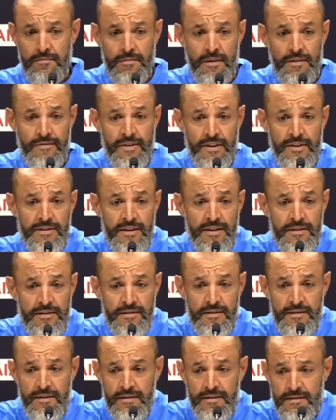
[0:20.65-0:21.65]
I think
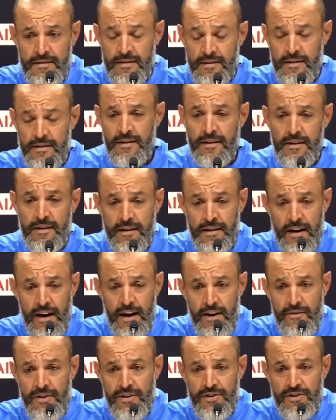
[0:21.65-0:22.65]
since
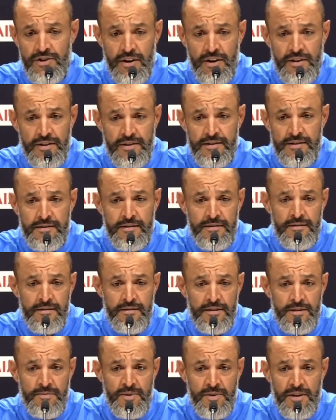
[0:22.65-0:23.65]
Harry joined us,
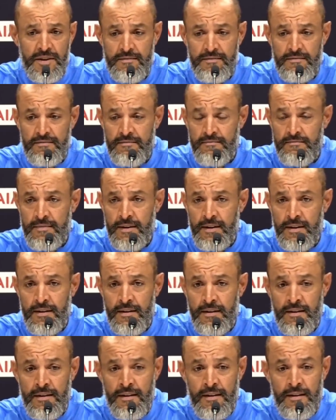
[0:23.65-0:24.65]
he's been
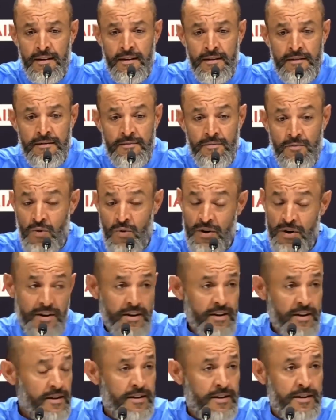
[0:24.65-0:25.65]

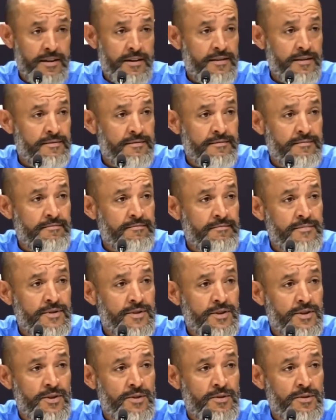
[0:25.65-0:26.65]
working.
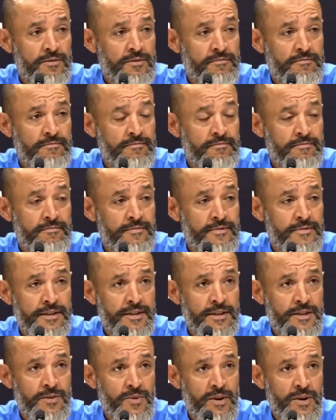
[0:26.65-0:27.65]
So
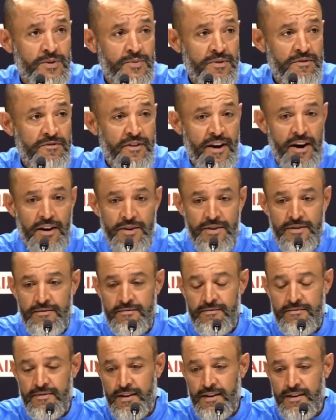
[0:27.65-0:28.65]
this is what we value.
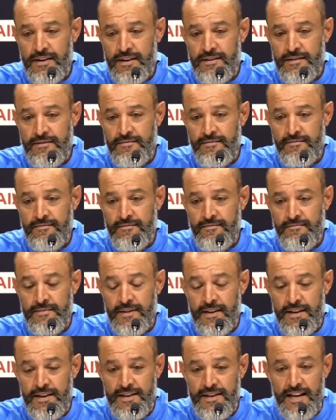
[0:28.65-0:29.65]

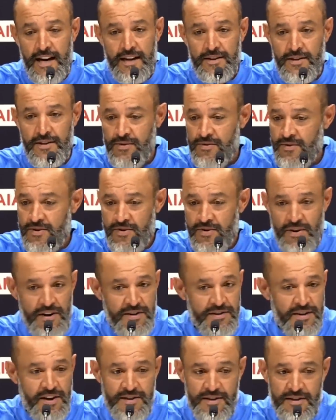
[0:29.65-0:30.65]
His attitude and
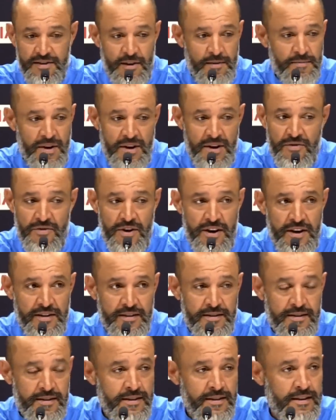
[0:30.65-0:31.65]
training sessions have been
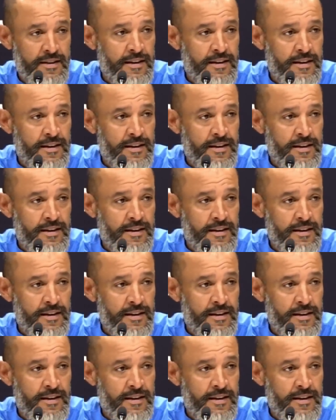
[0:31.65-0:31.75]
great.